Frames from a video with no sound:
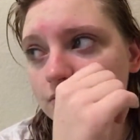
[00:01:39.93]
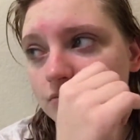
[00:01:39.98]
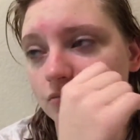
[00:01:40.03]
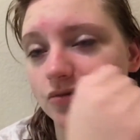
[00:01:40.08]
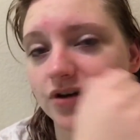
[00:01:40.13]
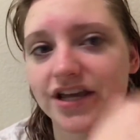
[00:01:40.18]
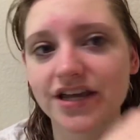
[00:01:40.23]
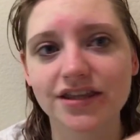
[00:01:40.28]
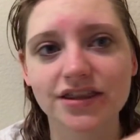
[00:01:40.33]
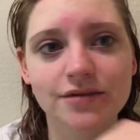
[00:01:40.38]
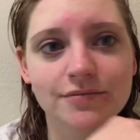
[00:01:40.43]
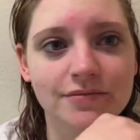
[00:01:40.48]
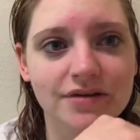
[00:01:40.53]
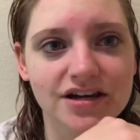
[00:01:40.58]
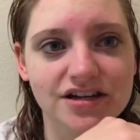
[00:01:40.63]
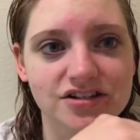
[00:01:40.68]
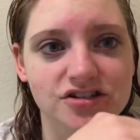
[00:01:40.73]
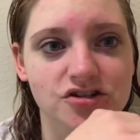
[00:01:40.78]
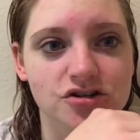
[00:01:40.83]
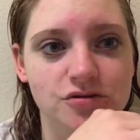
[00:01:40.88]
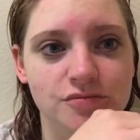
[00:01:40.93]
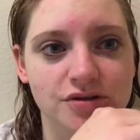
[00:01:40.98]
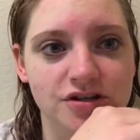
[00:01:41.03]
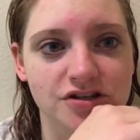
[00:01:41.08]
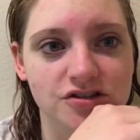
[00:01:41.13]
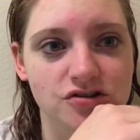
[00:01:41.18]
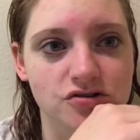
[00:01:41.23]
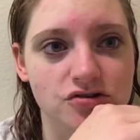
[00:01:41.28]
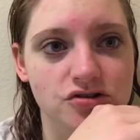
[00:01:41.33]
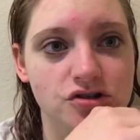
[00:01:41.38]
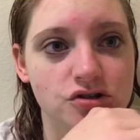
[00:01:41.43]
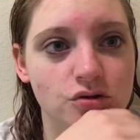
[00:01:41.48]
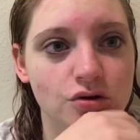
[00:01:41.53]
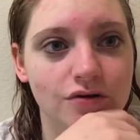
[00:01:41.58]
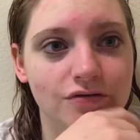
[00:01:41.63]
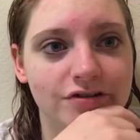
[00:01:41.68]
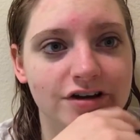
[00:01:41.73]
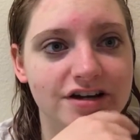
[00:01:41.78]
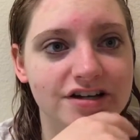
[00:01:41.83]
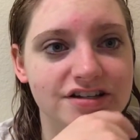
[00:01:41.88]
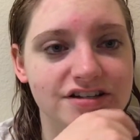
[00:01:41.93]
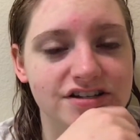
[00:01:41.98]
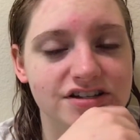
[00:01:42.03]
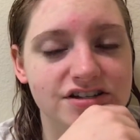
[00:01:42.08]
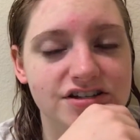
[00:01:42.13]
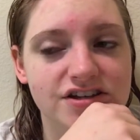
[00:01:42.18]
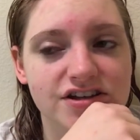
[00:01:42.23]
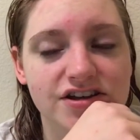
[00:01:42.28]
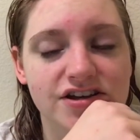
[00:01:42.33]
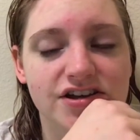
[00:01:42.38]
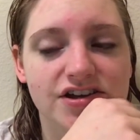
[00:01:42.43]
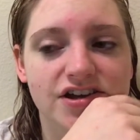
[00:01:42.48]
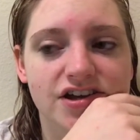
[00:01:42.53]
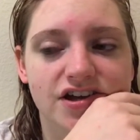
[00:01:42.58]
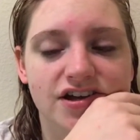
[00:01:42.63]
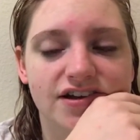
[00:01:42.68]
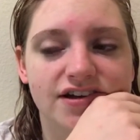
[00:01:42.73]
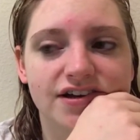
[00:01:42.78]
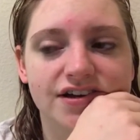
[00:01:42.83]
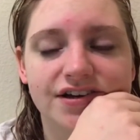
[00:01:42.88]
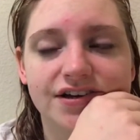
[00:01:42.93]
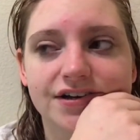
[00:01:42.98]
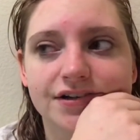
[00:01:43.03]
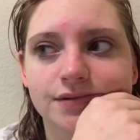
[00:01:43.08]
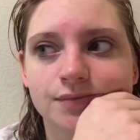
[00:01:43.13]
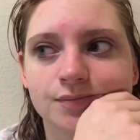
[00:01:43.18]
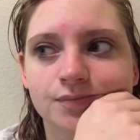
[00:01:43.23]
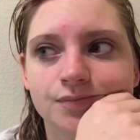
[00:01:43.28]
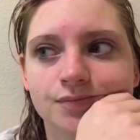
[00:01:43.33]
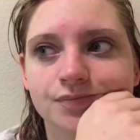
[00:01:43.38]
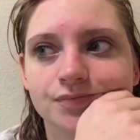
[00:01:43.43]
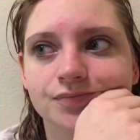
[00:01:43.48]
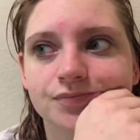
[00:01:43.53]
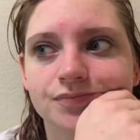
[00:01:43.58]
we get the master because there's two of us, and